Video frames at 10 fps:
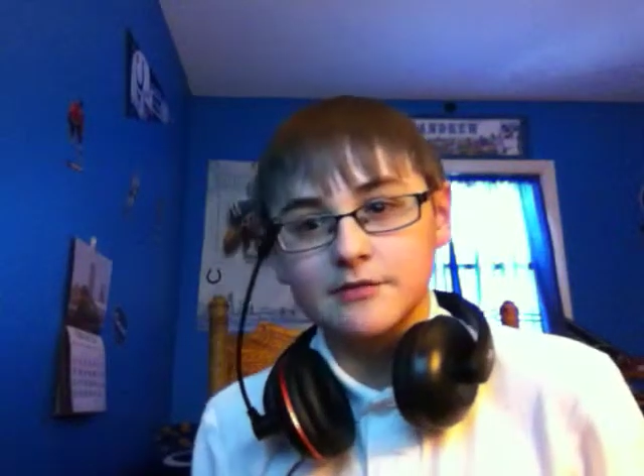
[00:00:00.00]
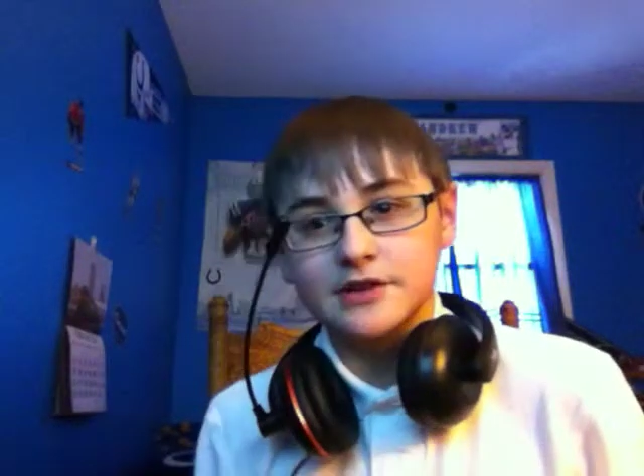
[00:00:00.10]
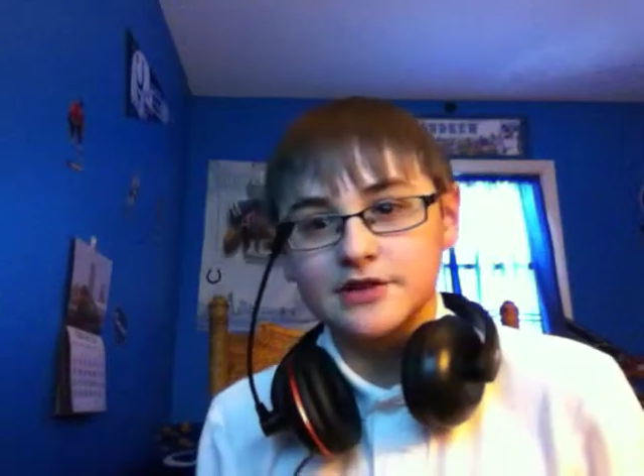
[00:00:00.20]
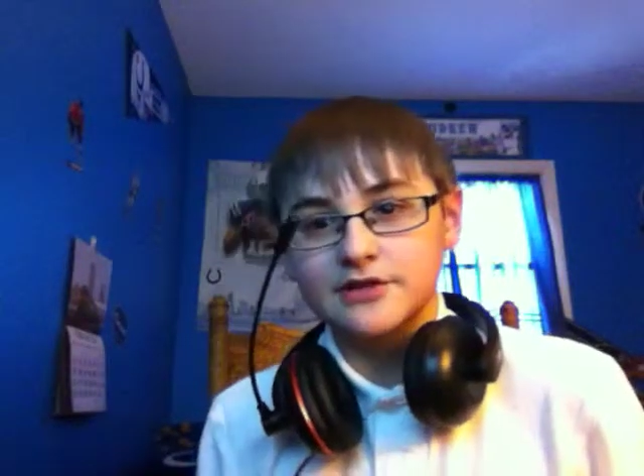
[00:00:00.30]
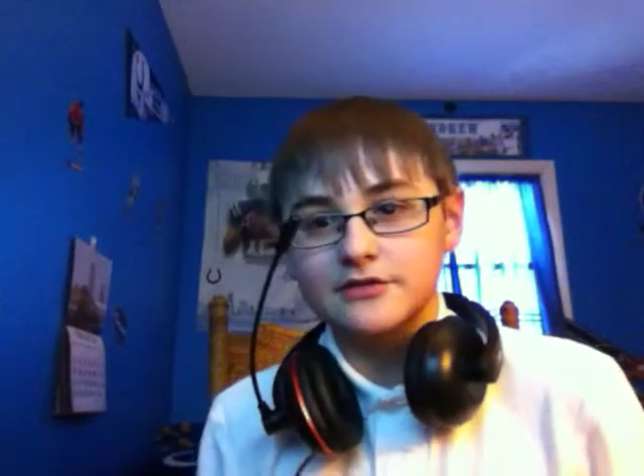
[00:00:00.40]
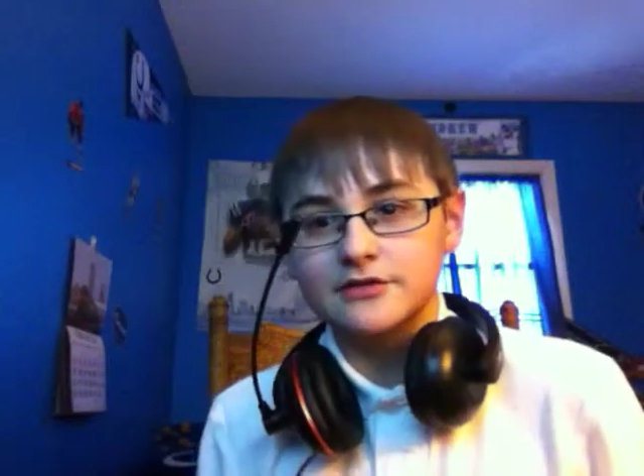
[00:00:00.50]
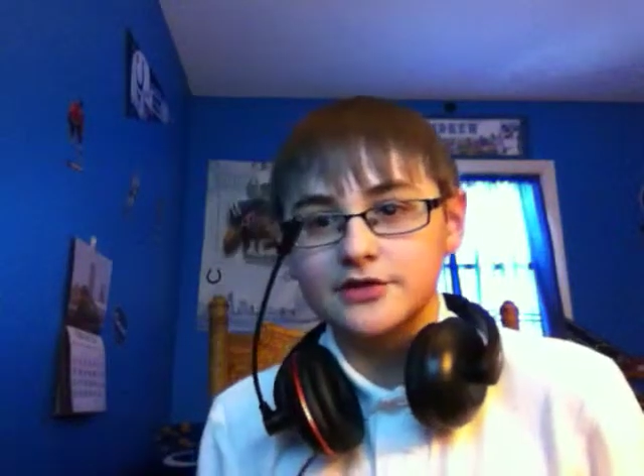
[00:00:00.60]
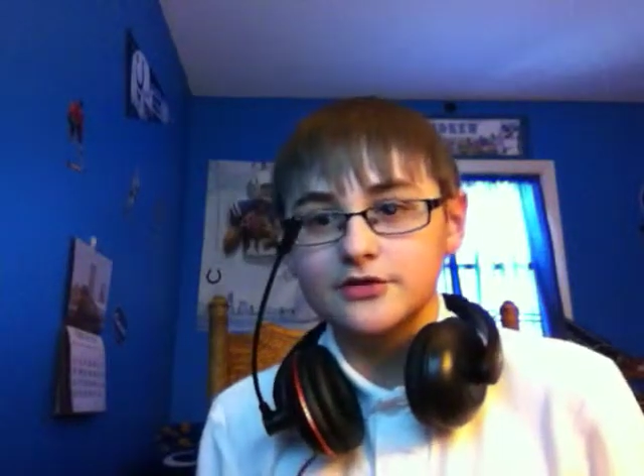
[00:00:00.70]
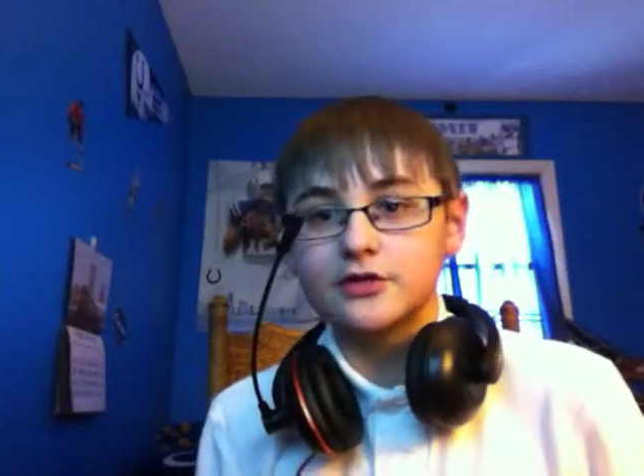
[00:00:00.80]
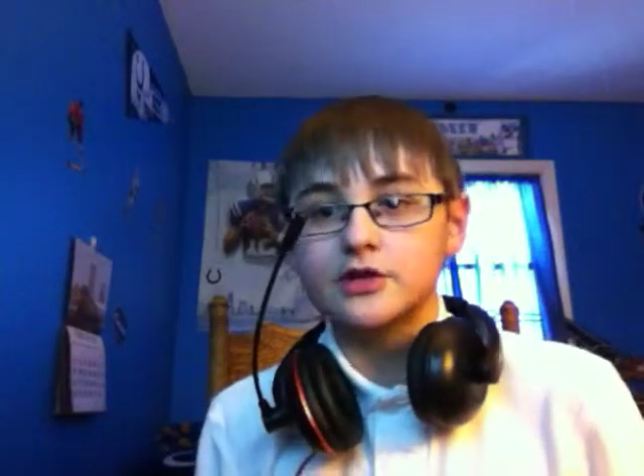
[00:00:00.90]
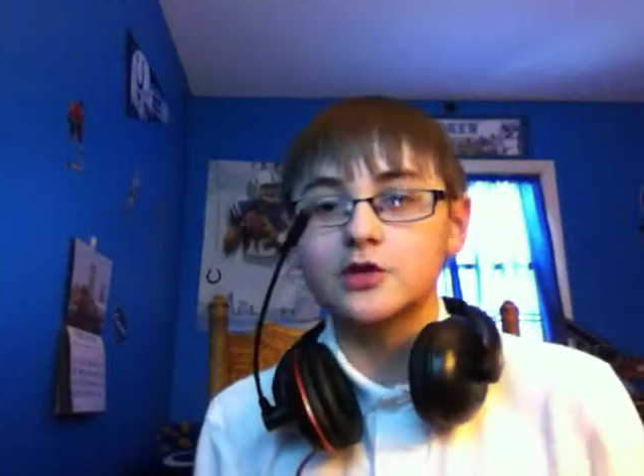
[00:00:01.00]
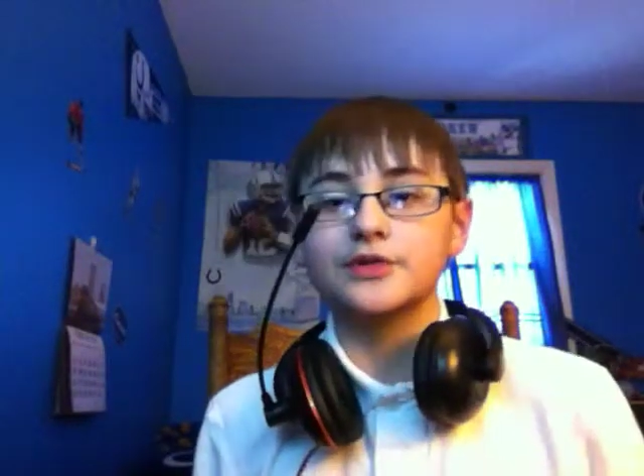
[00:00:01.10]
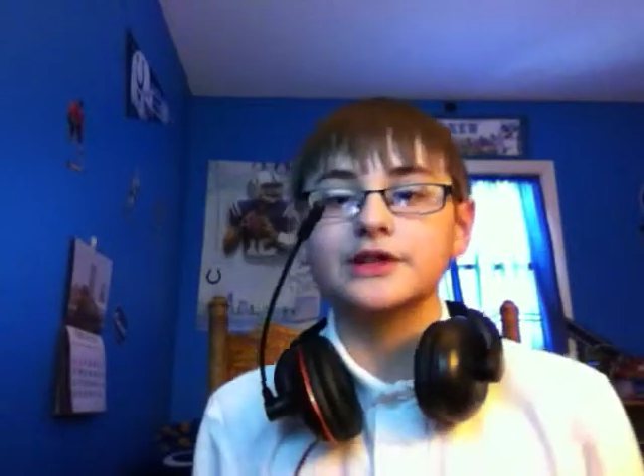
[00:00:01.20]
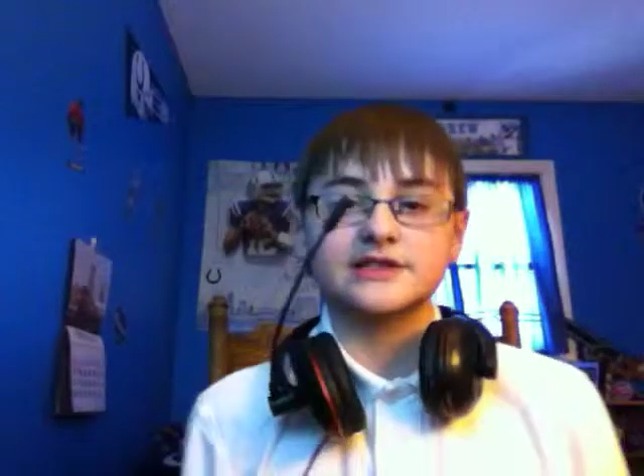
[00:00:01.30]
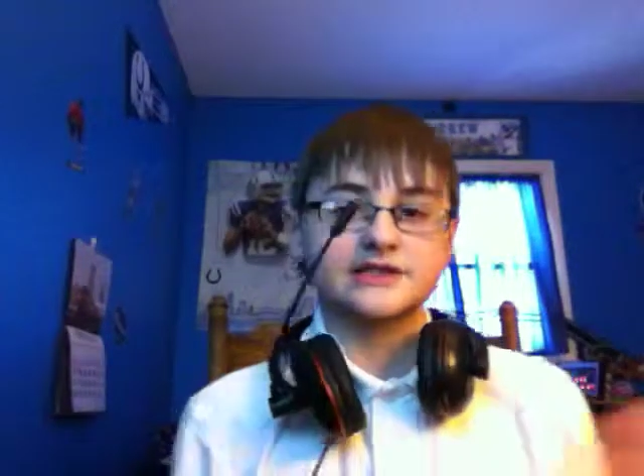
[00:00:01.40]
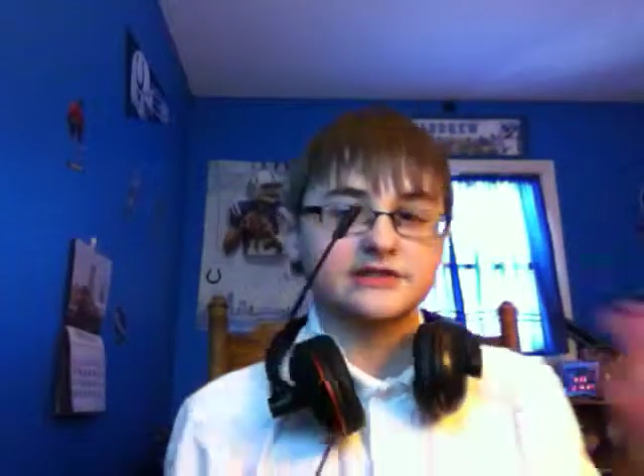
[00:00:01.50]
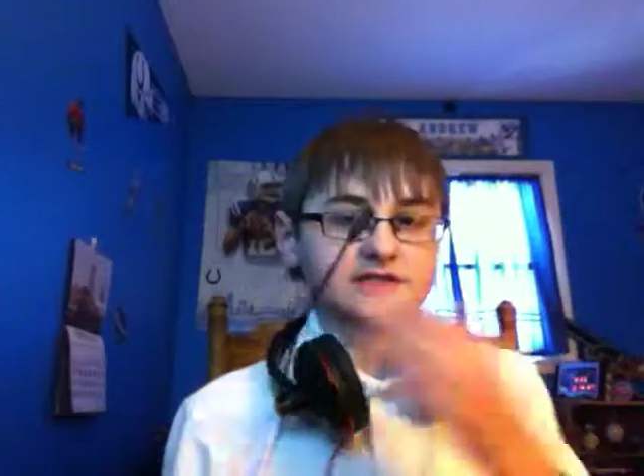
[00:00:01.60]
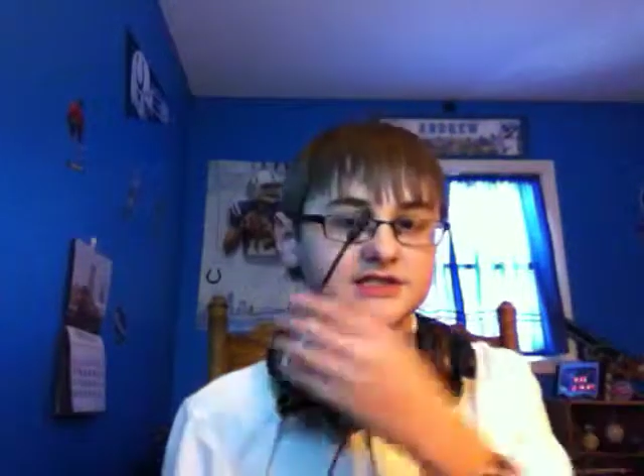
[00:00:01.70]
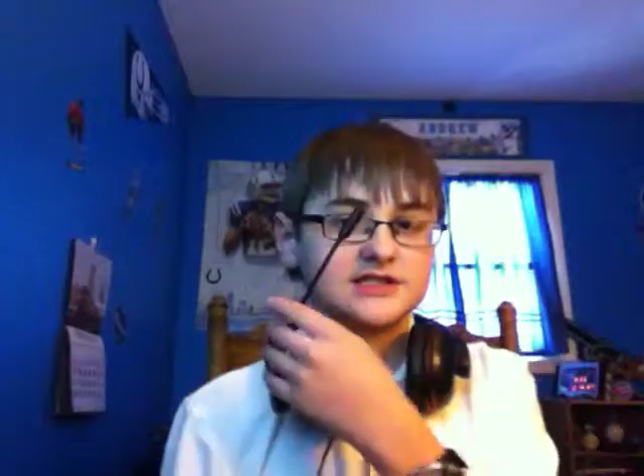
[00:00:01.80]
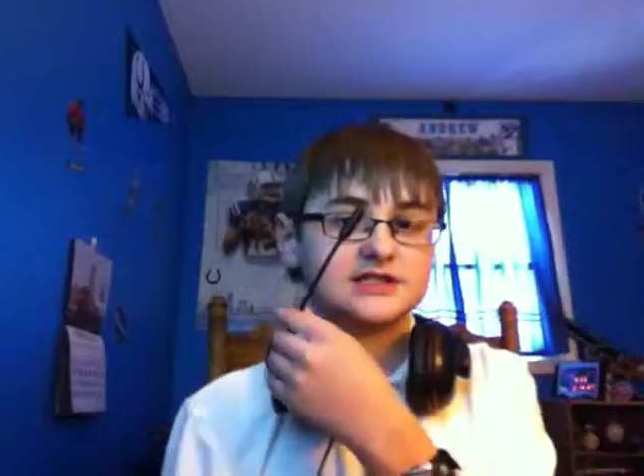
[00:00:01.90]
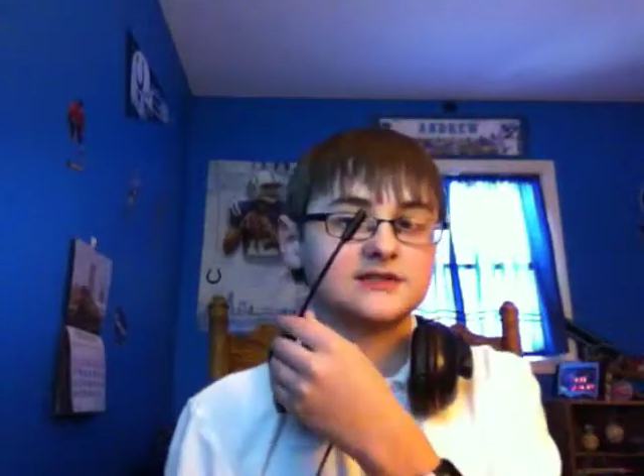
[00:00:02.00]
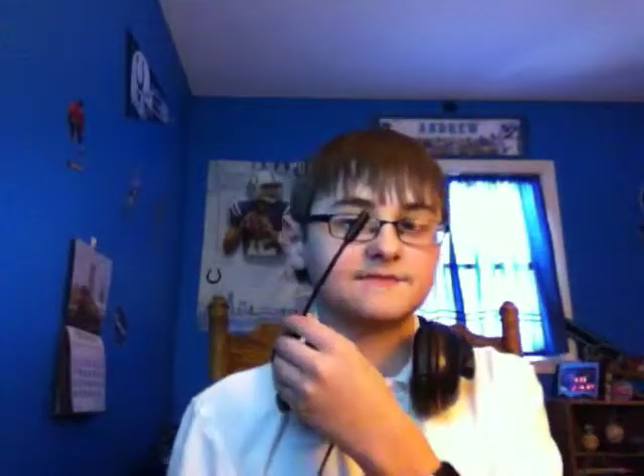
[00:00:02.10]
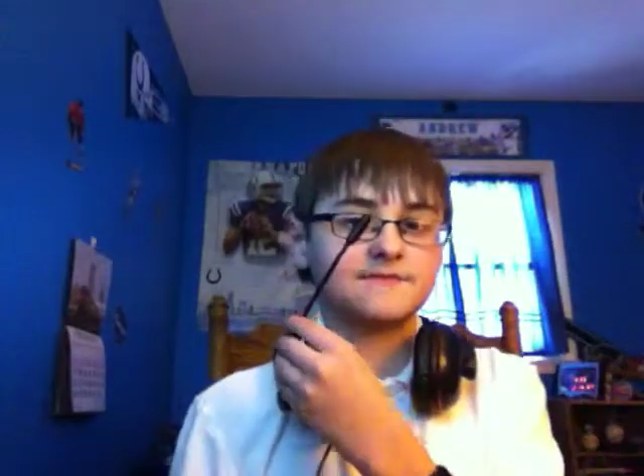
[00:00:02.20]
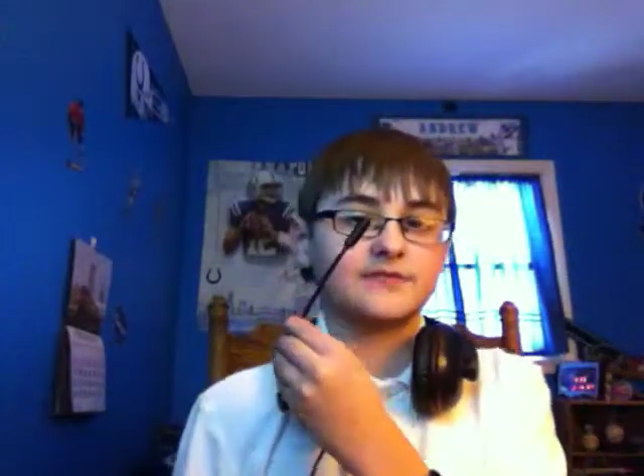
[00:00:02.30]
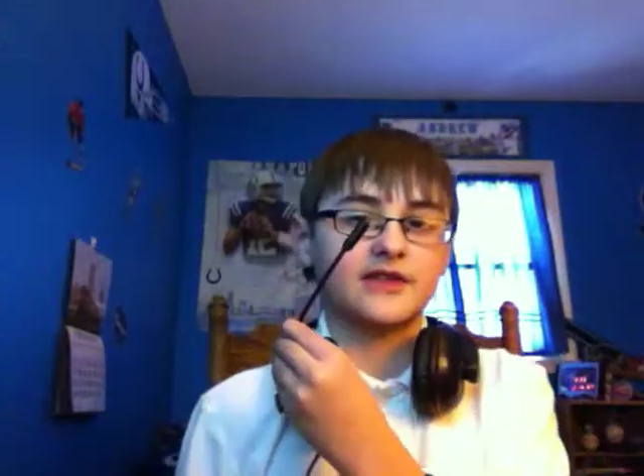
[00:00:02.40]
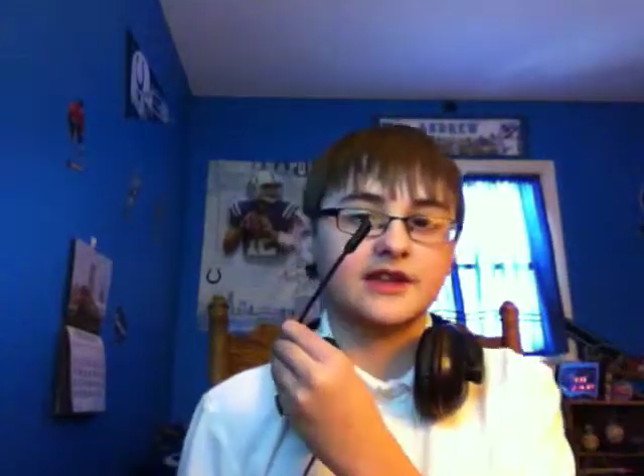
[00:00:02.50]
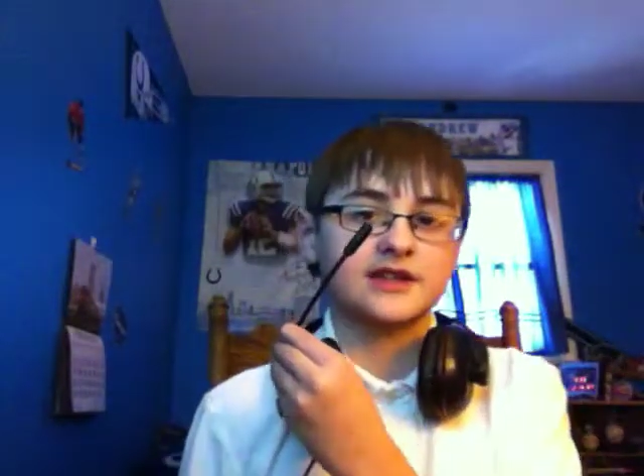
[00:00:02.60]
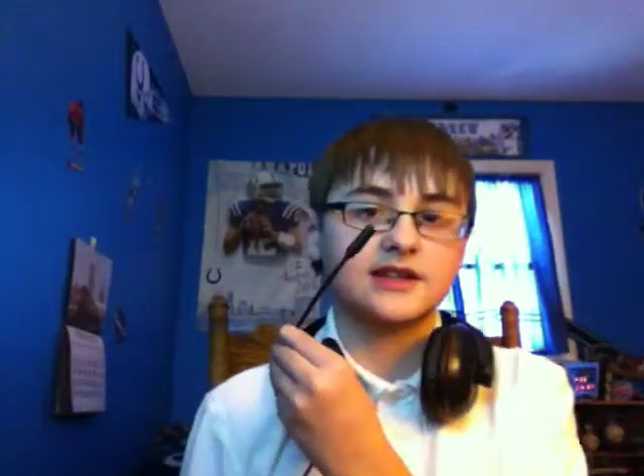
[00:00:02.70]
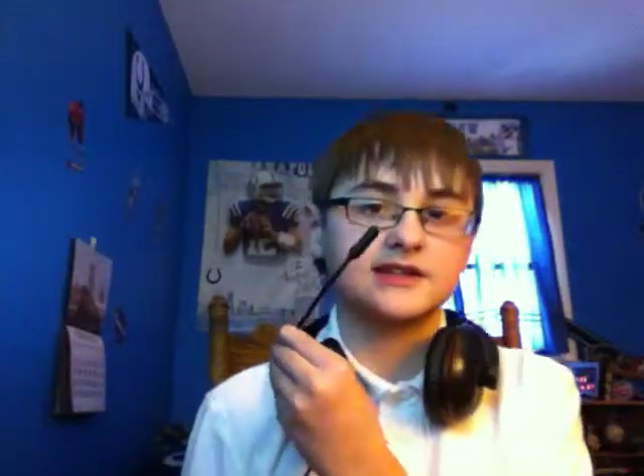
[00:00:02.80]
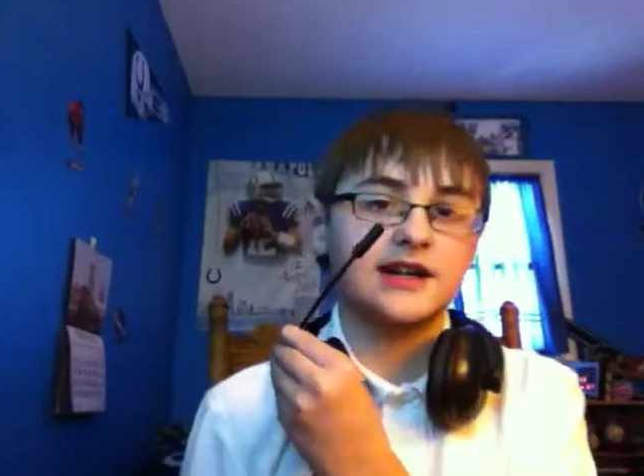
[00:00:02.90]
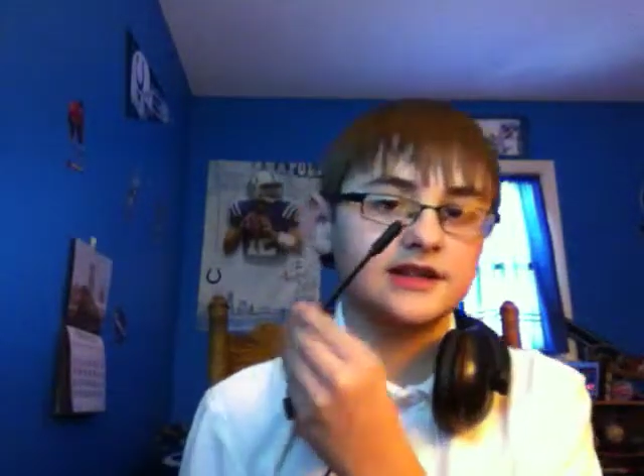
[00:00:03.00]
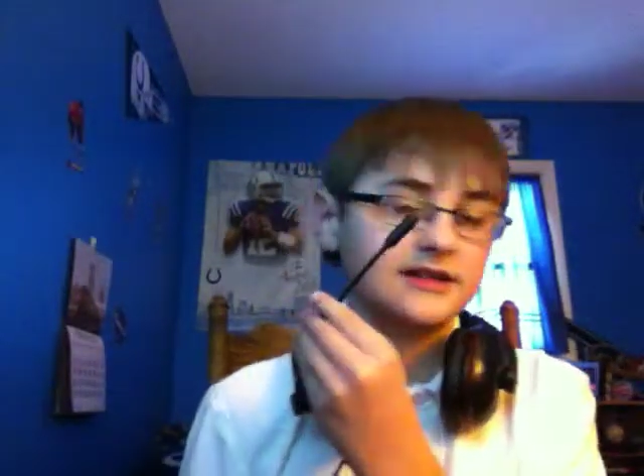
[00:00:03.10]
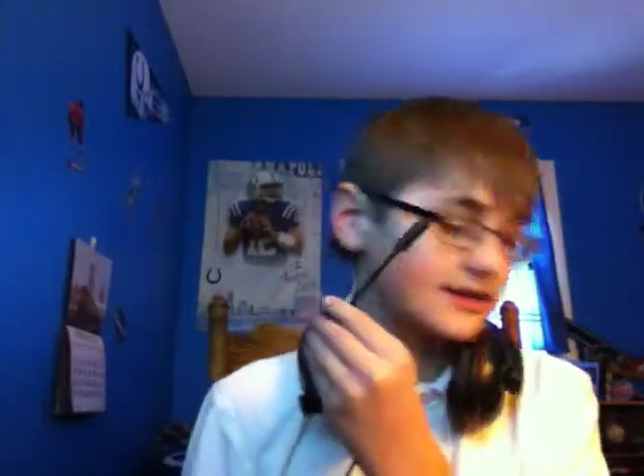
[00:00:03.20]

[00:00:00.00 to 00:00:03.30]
me to, to uh, open it as soon as, like, I got,